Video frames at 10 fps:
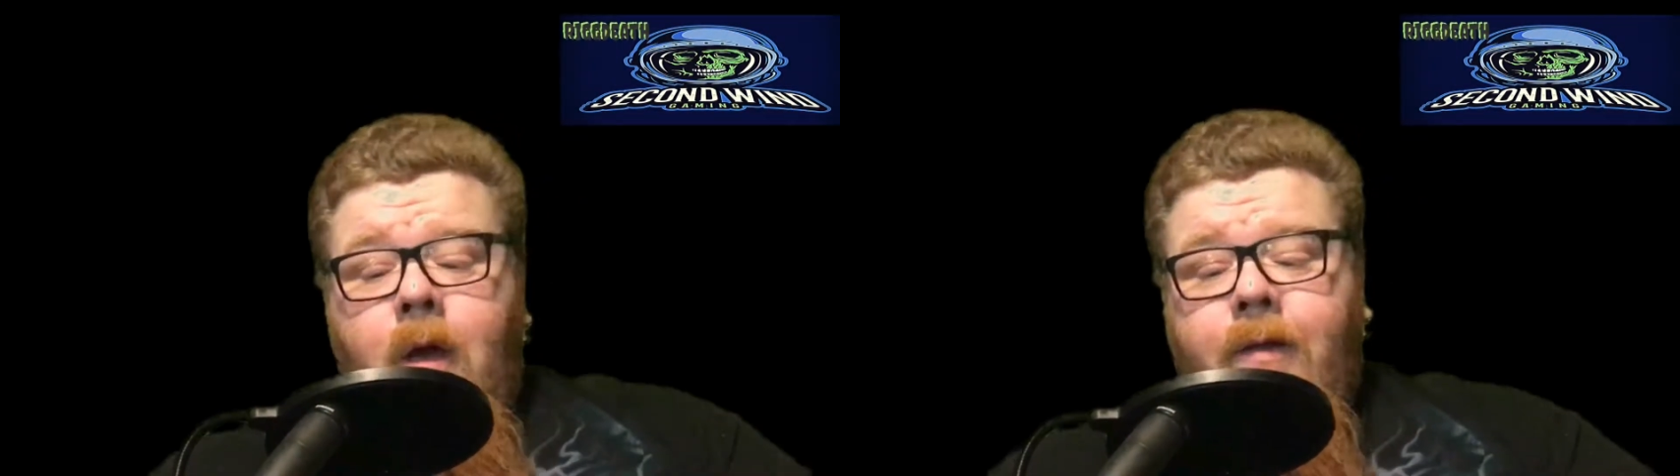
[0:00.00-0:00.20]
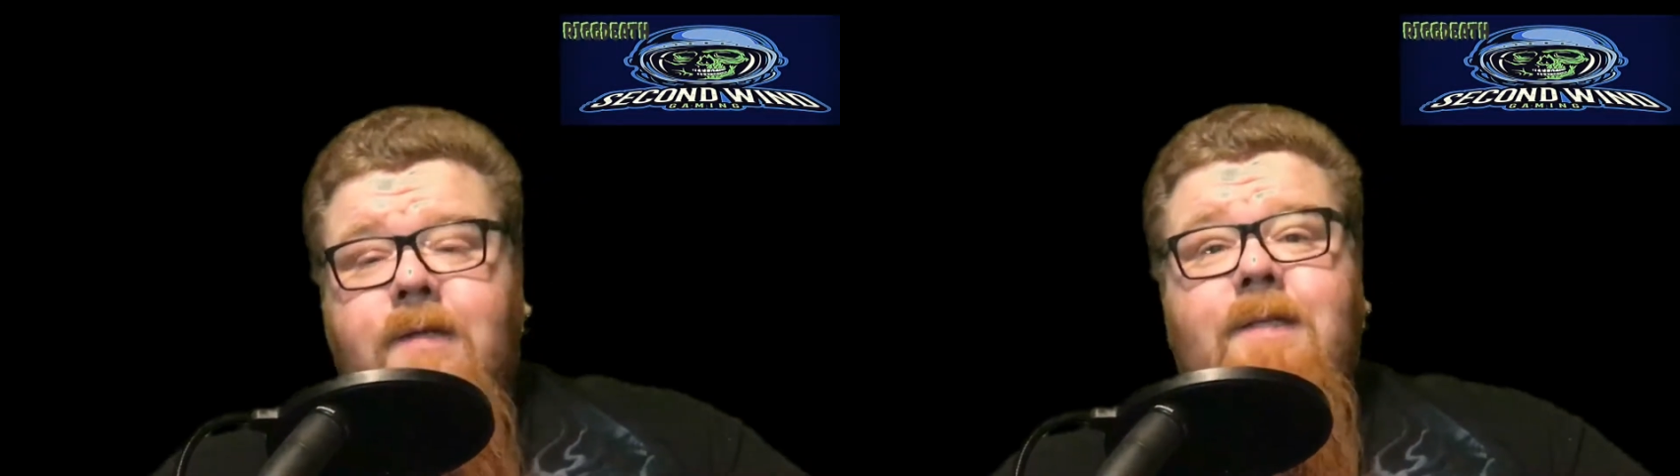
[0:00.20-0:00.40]

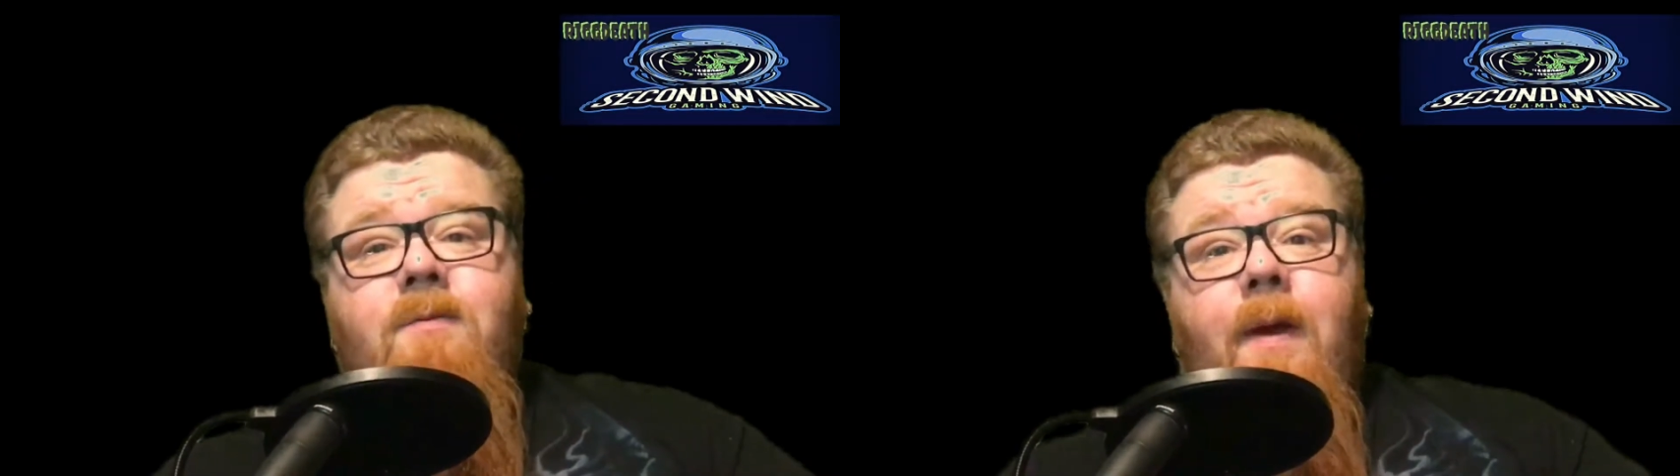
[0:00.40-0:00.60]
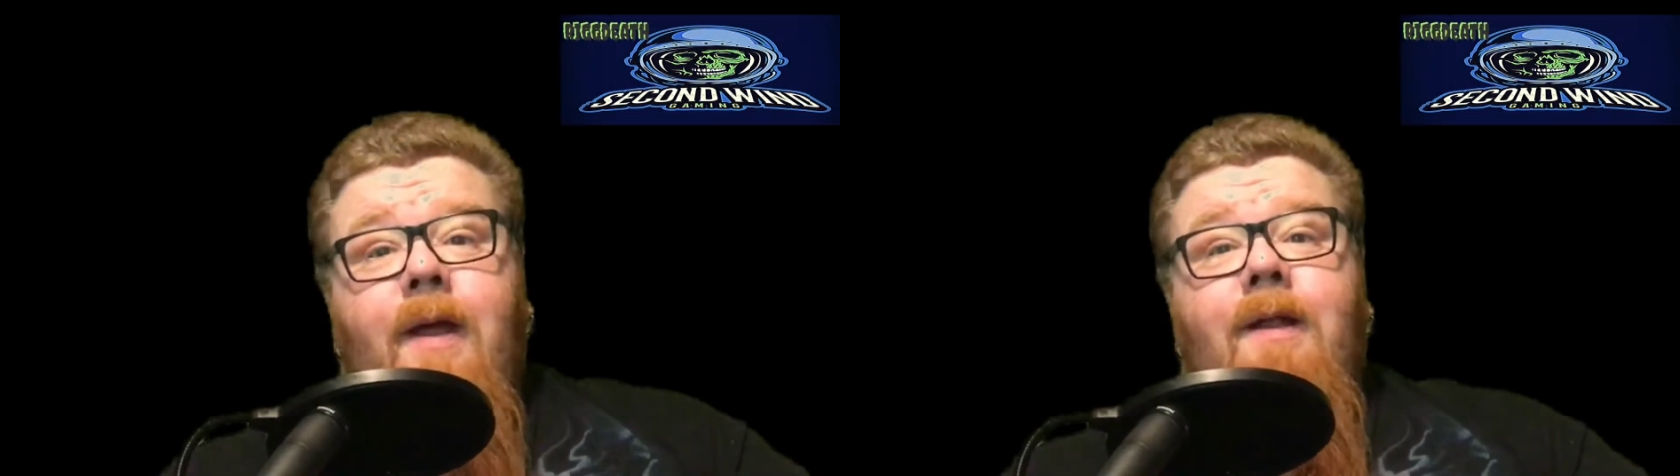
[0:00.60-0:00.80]
This is
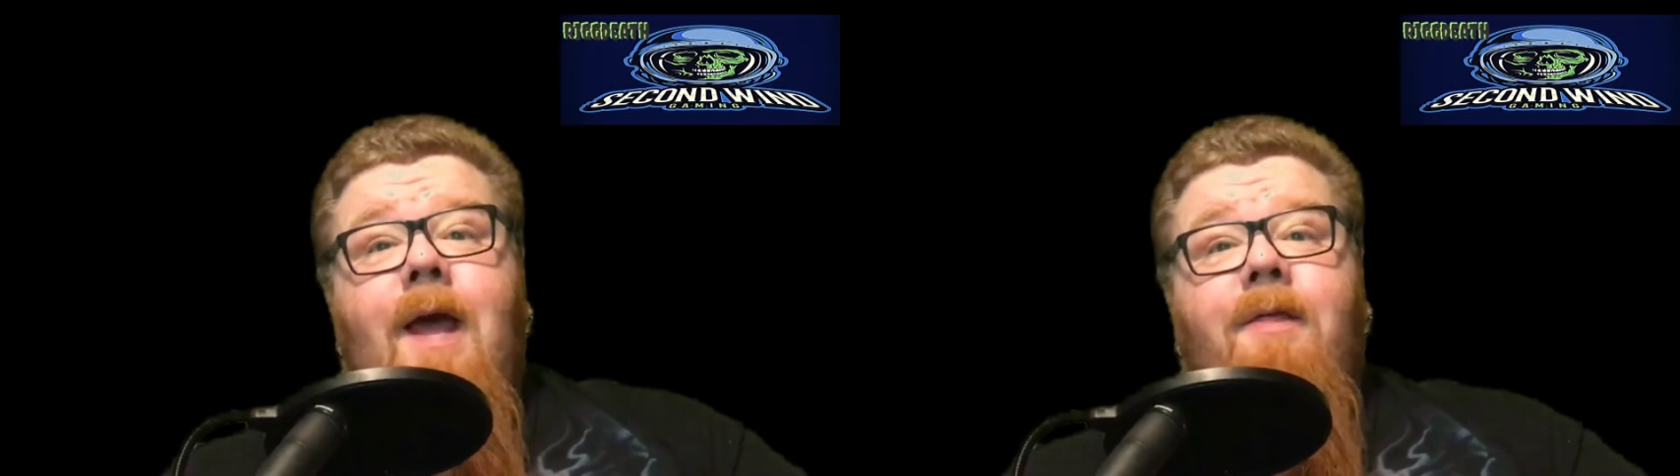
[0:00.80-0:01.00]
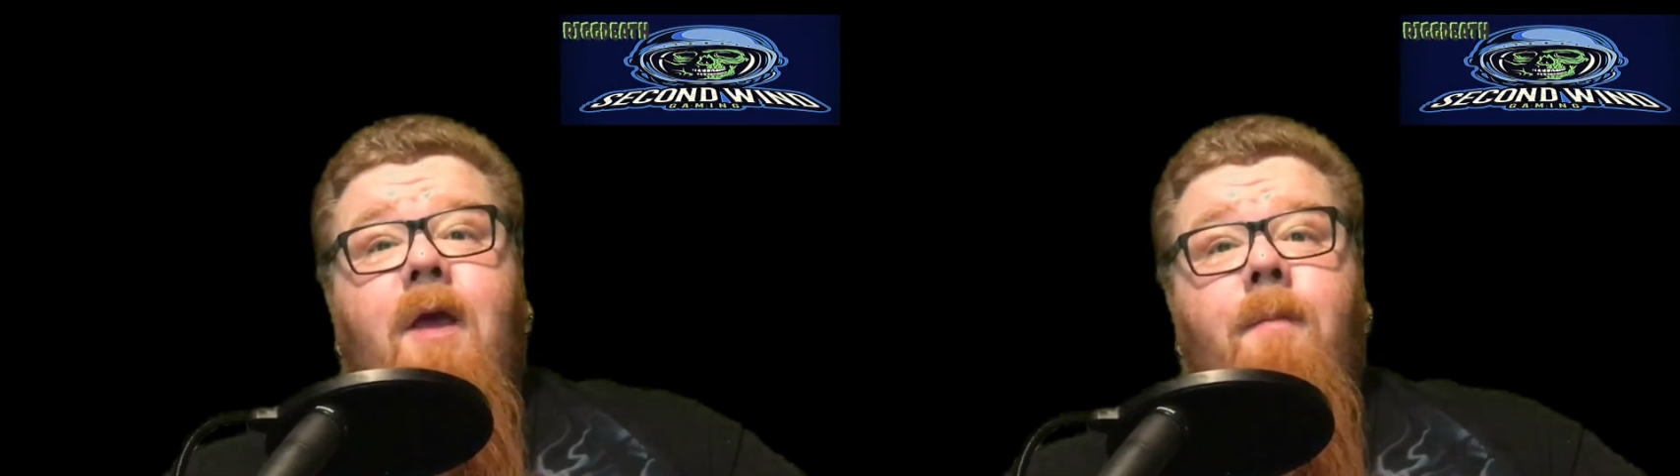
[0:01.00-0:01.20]
Rig
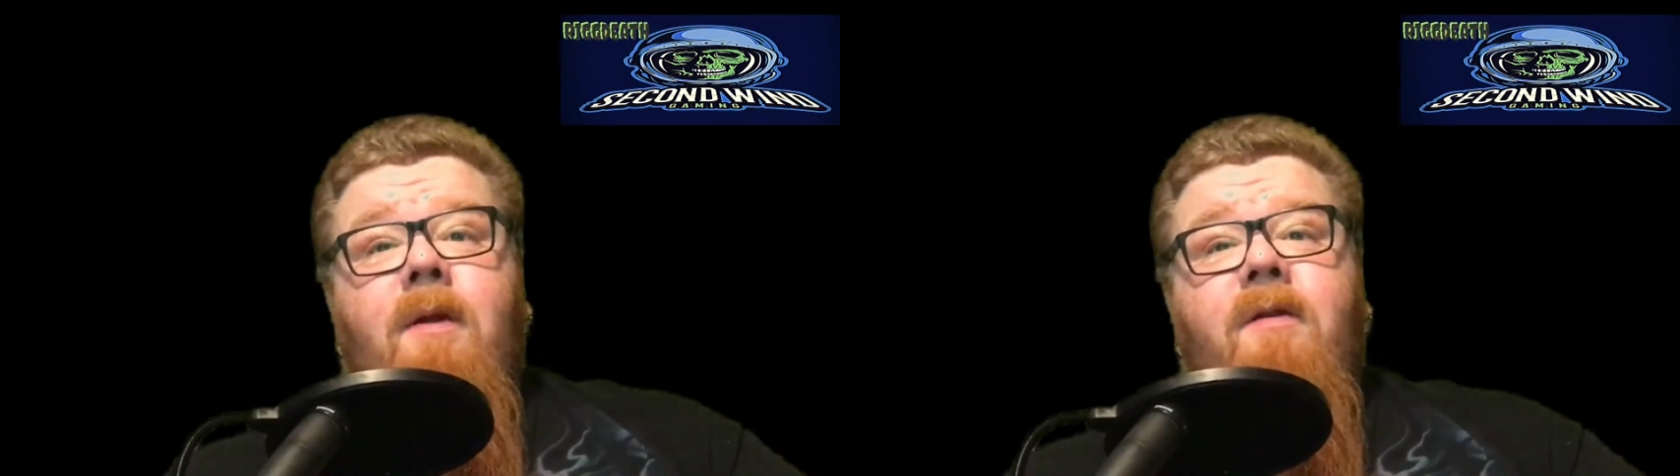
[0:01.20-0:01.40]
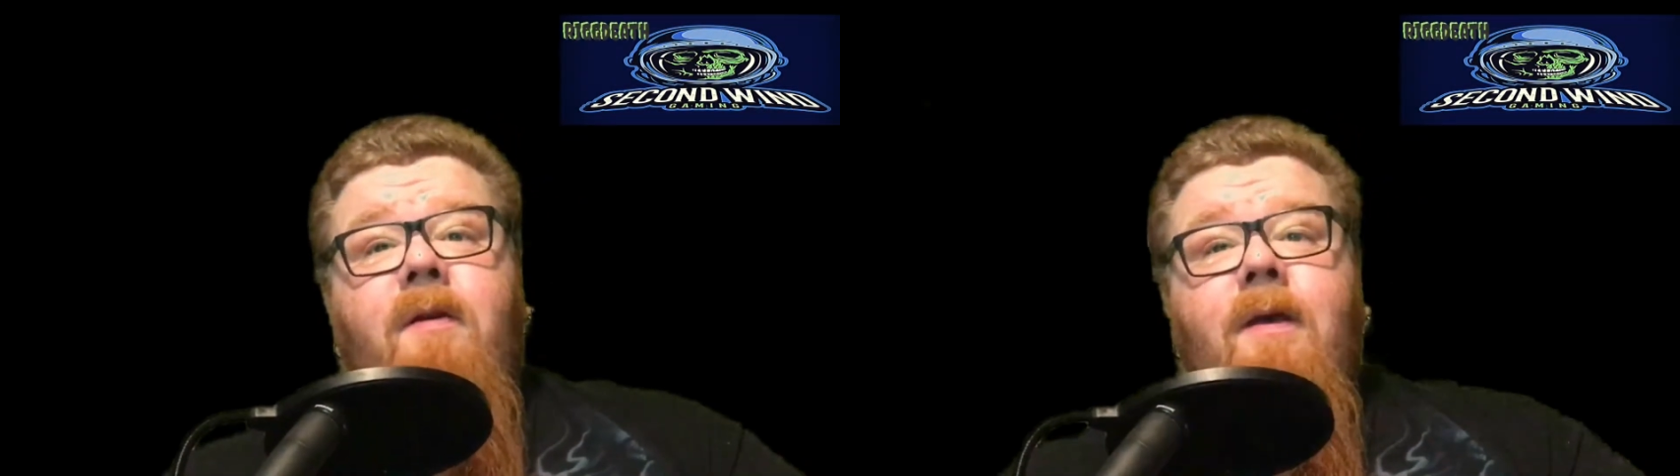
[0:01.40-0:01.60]
Death
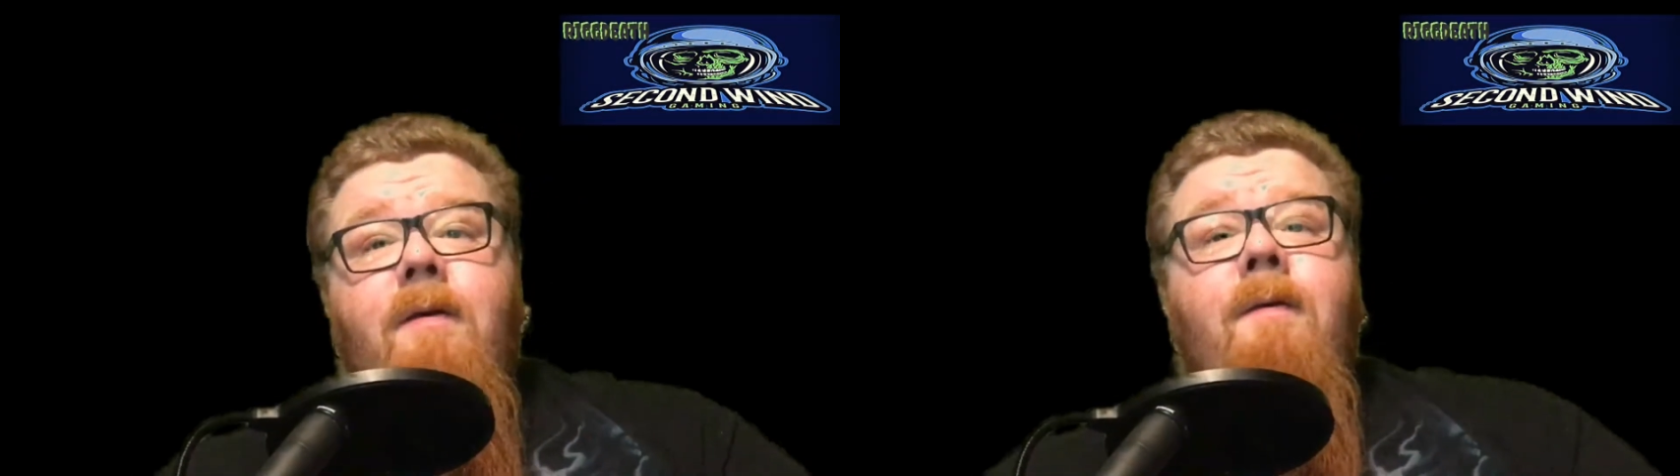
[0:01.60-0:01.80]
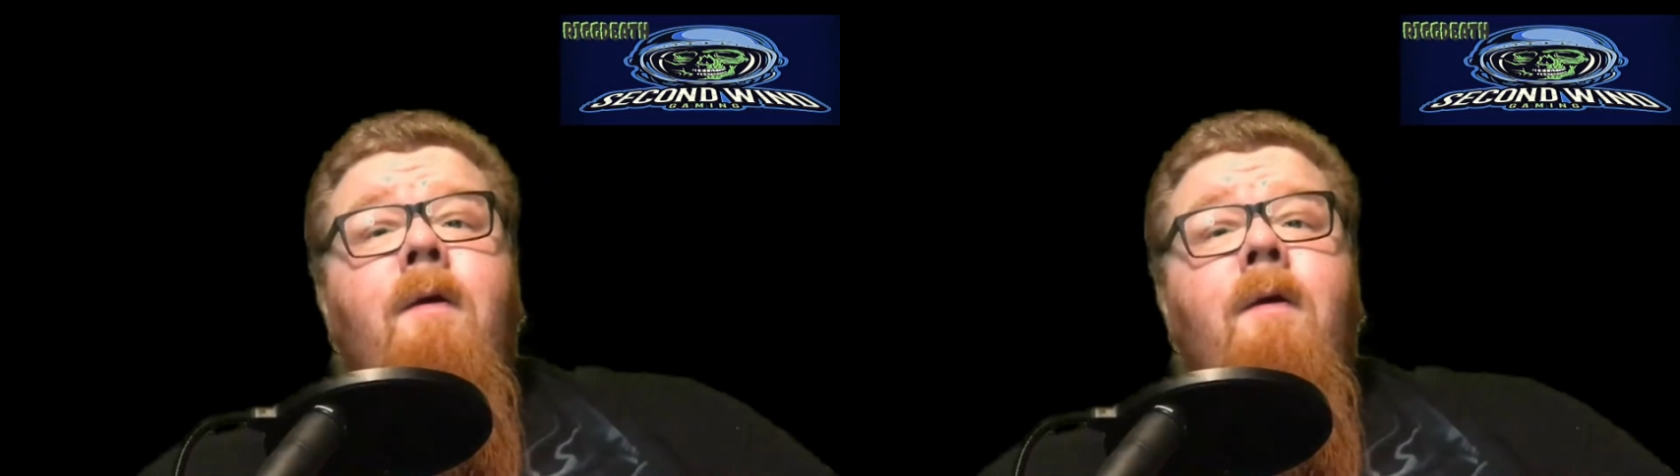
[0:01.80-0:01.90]
coming to you